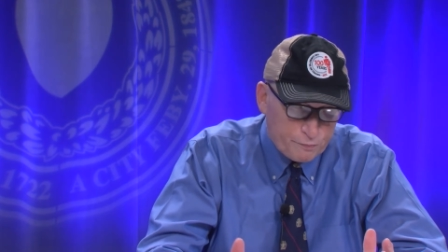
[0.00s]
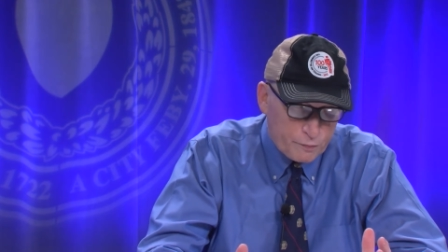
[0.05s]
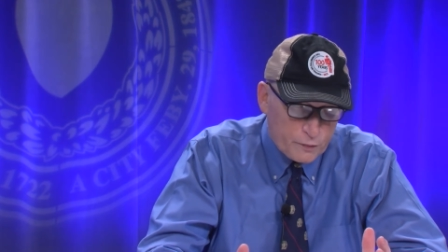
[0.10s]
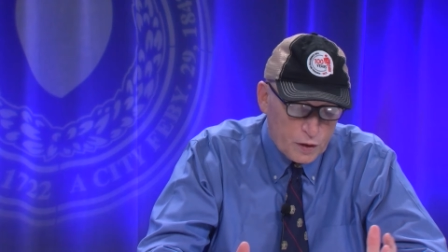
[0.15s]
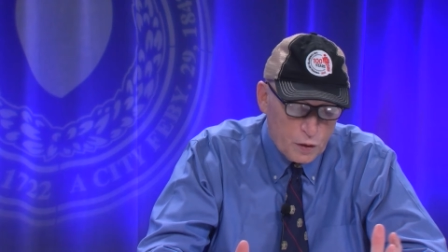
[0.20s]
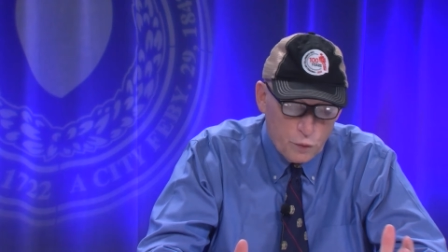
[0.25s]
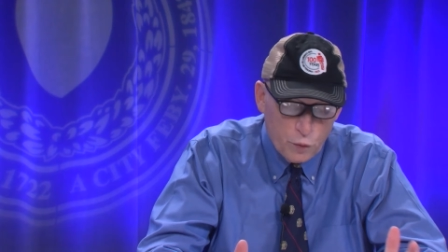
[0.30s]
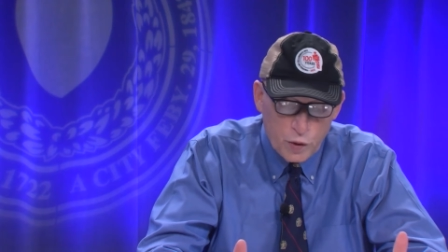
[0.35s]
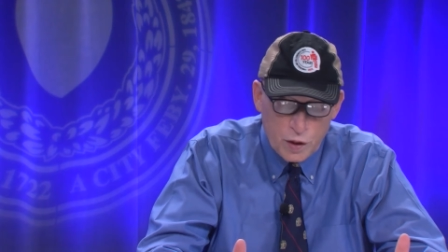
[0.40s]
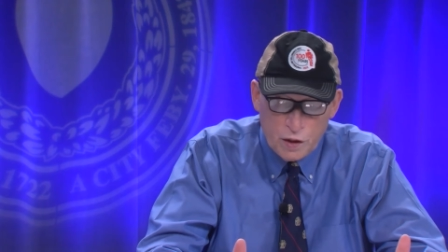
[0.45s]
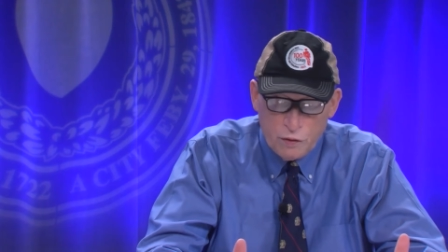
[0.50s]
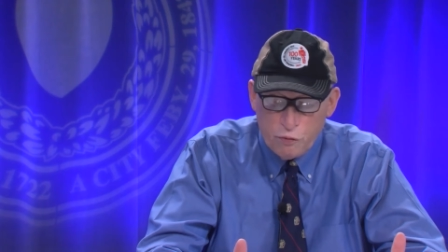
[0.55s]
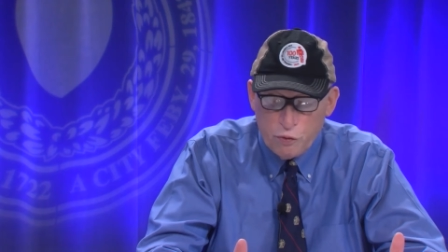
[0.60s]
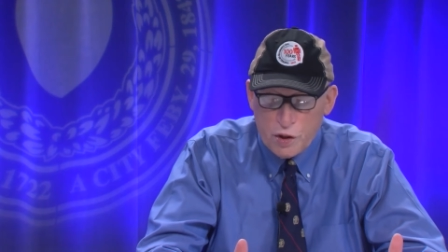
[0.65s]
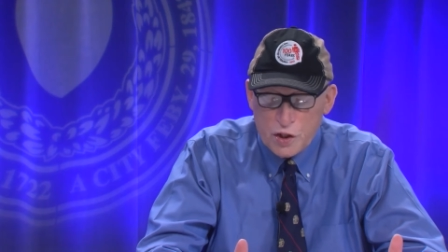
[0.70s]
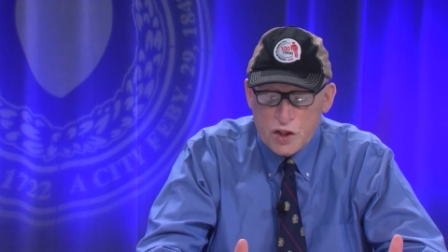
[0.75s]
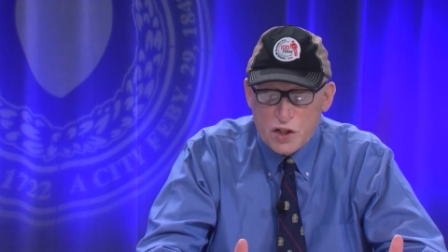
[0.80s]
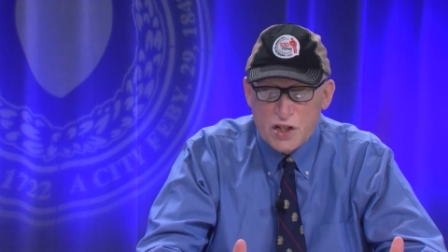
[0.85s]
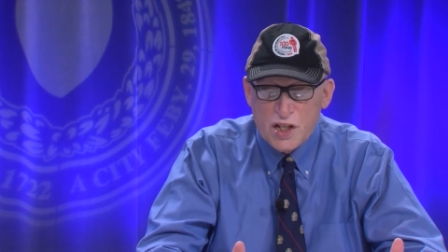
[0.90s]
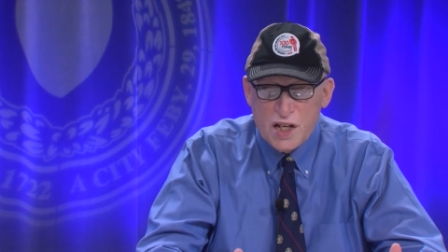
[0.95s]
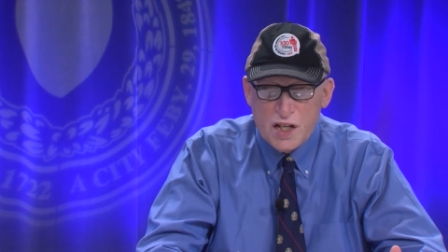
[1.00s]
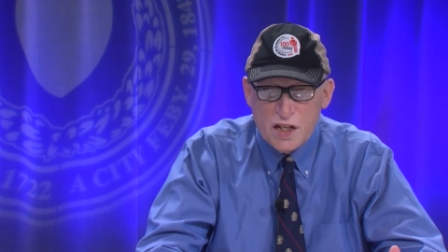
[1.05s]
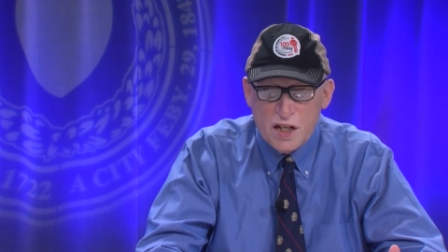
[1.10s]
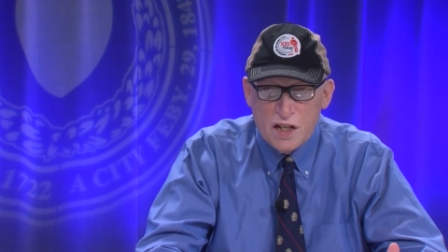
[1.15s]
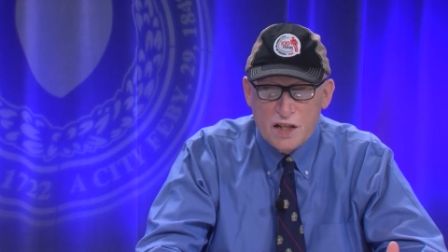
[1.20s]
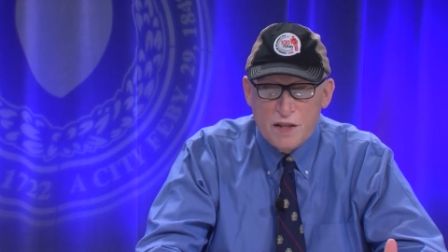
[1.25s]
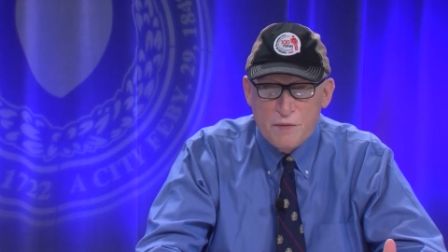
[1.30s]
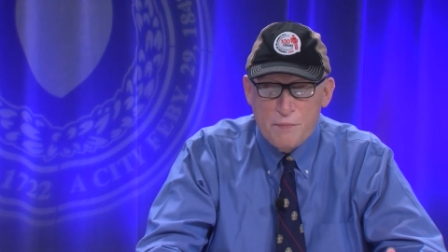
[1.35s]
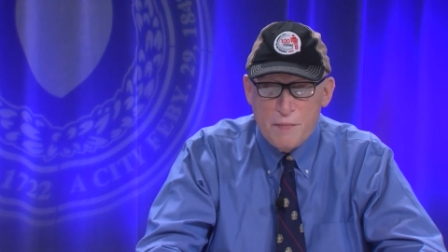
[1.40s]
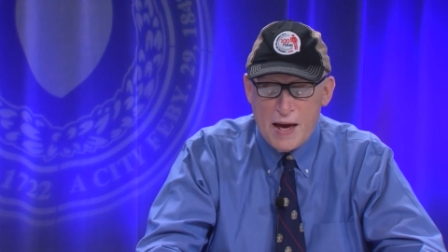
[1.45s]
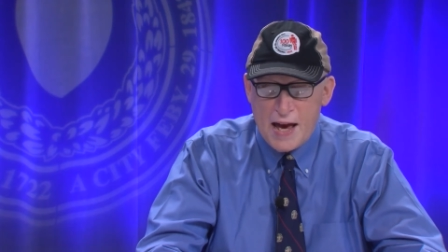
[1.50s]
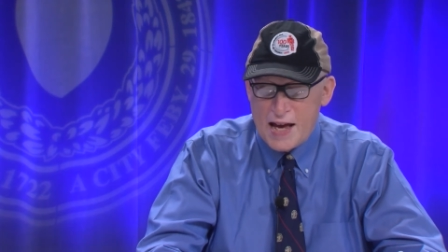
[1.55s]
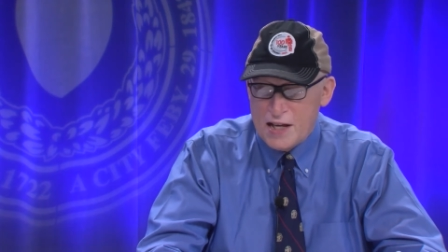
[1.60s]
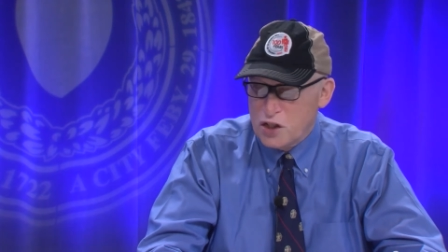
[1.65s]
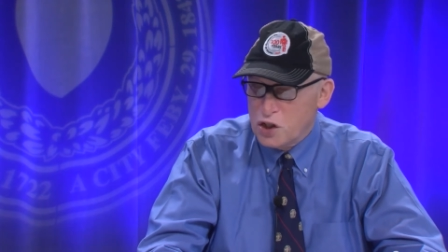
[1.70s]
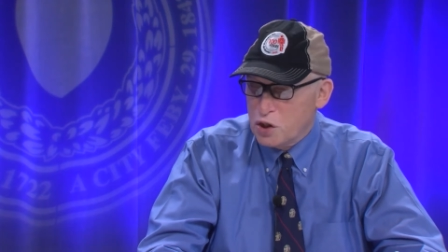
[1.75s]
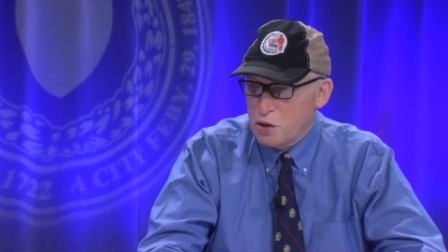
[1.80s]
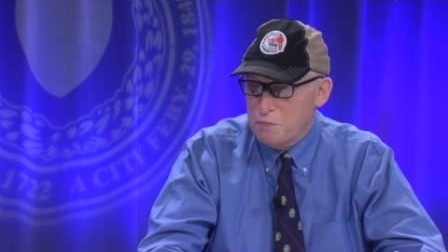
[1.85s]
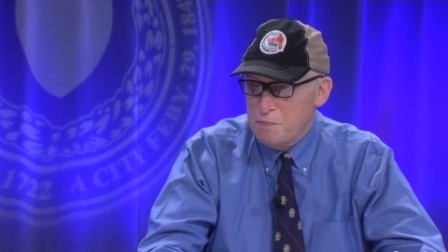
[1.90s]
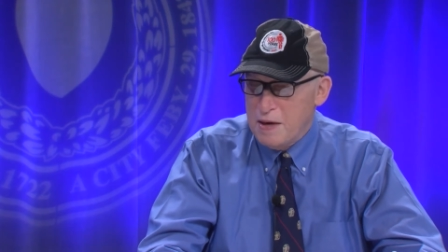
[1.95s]
We rescinded the
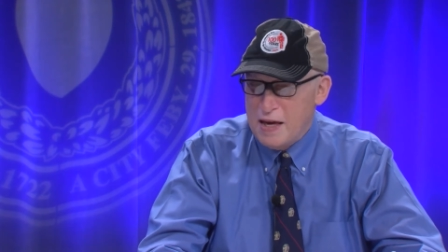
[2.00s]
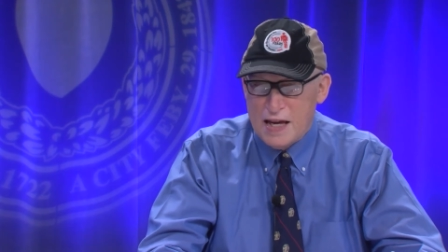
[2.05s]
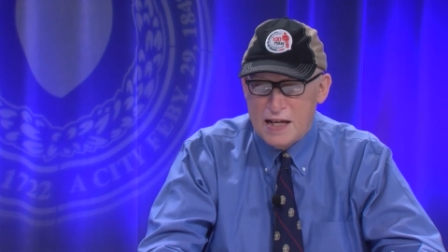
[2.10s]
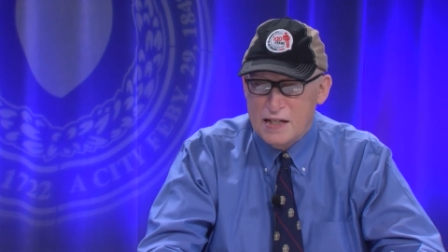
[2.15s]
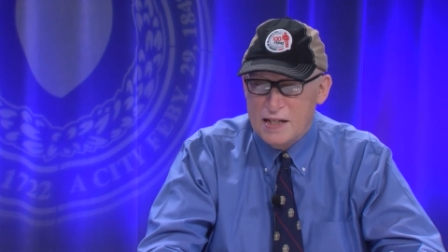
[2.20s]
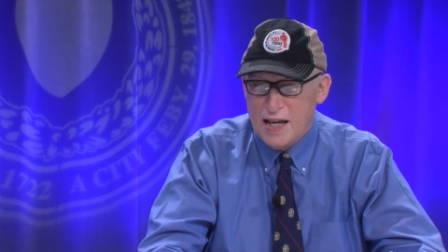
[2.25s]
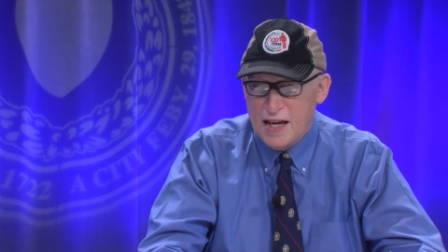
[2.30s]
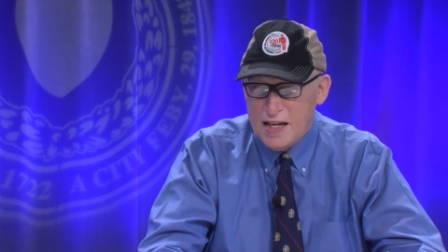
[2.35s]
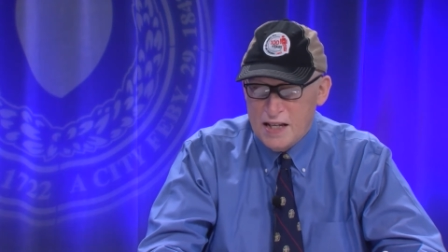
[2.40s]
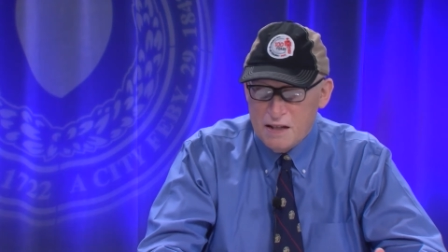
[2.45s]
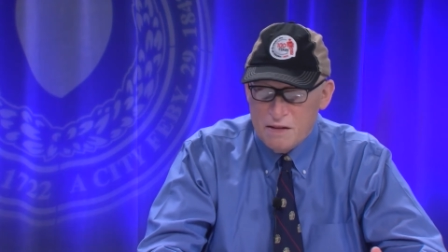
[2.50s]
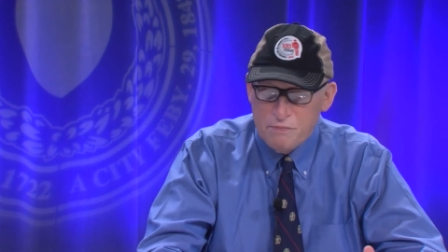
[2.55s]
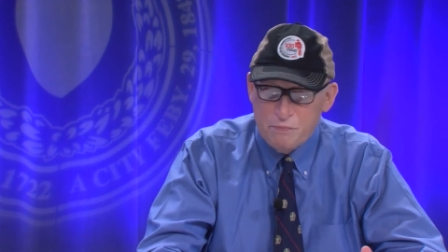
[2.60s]
mask mandate